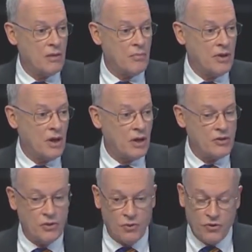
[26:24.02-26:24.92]
beyond
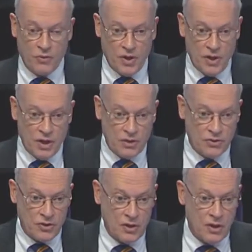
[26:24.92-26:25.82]
2 to 3
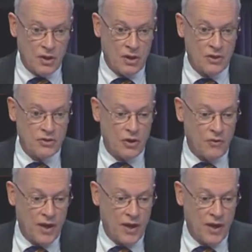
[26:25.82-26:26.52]
years. So